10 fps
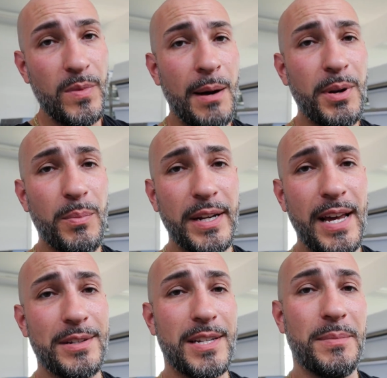I'm gonna bring
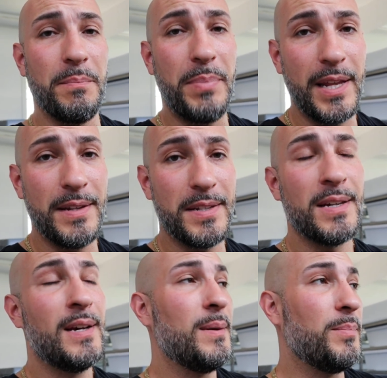down some of the bins,
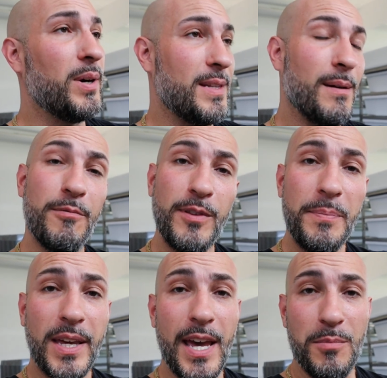but I'm gonna flip
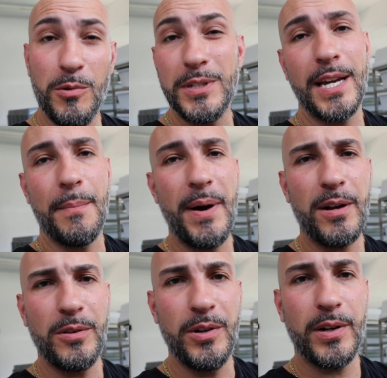the camera, we'll take a
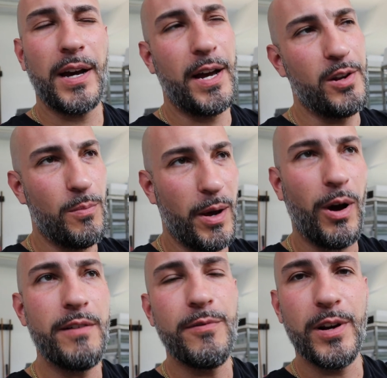better look. I know my
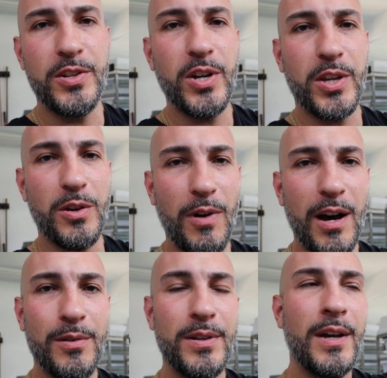wife already took you
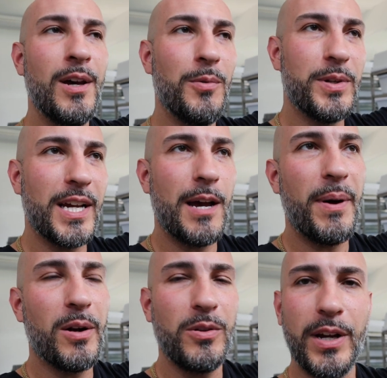around. We'll take a
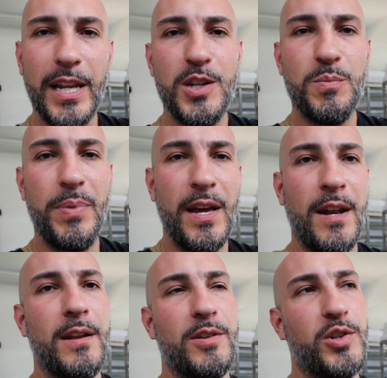better look at each
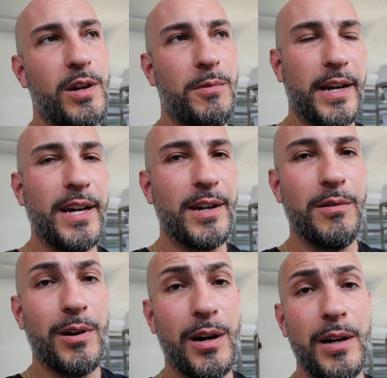bin and show you what I got
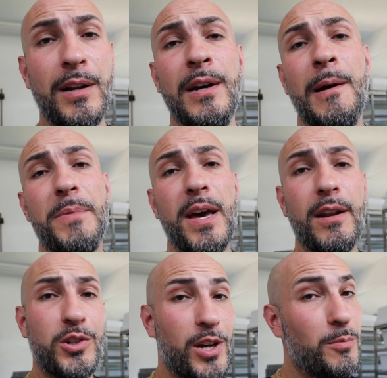going on. Then
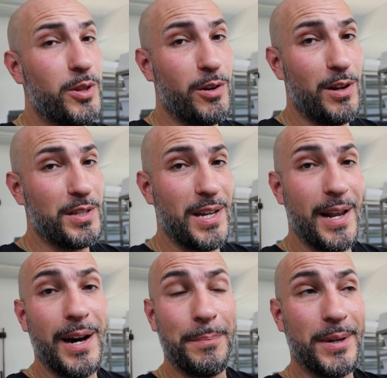I'll show you when they're all
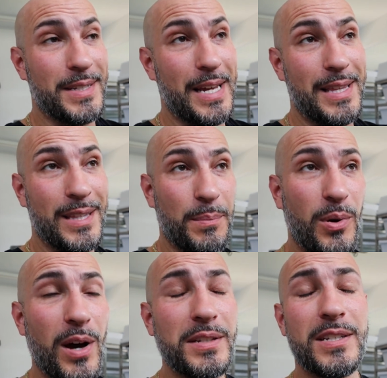set up because I think the
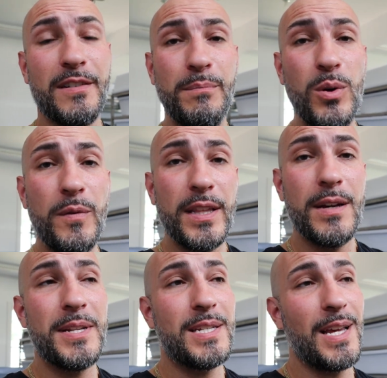process of moving
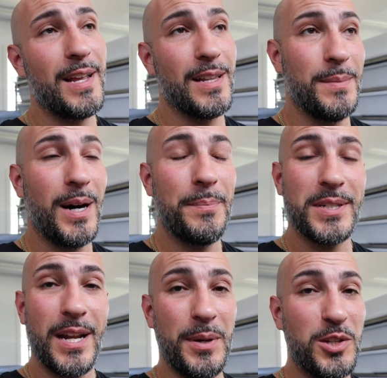them and setting them up is
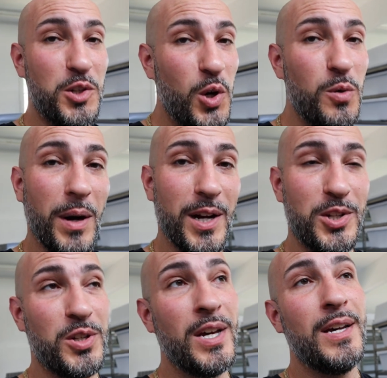gonna be too
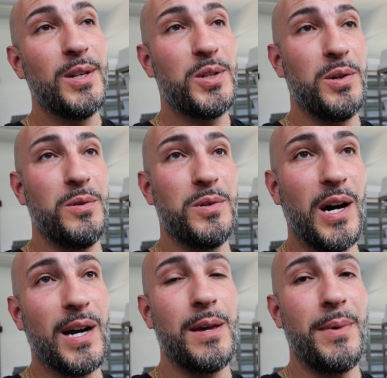much to
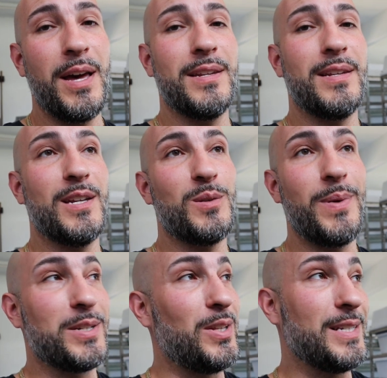document,
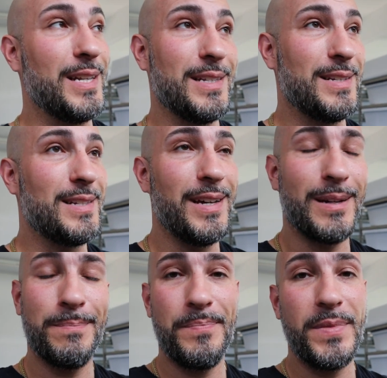especially since it's
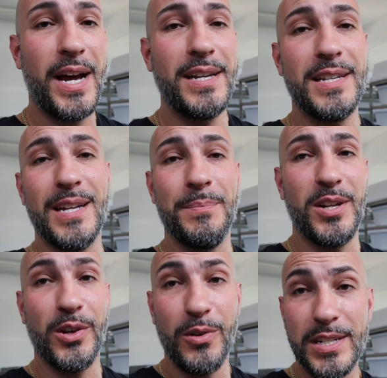like 90 something
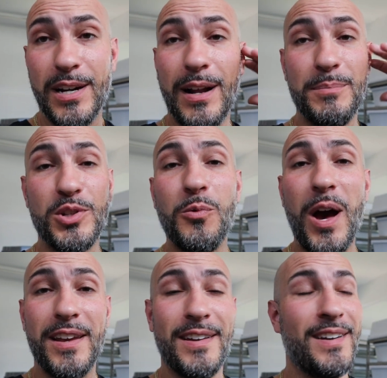degrees out. I'm
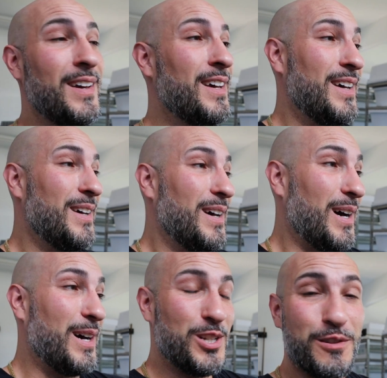sweating,
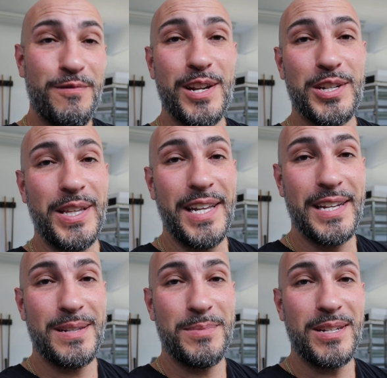uh, just finished
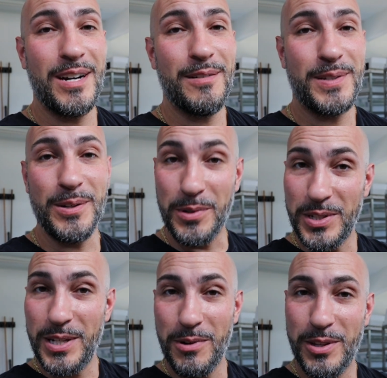cleaning some stuff, so we'll
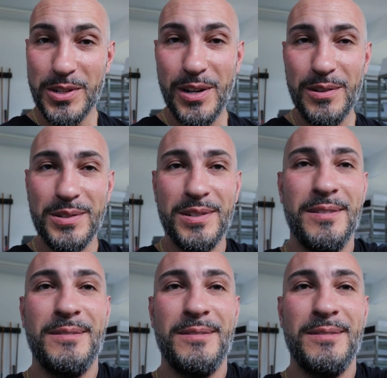see where this goes.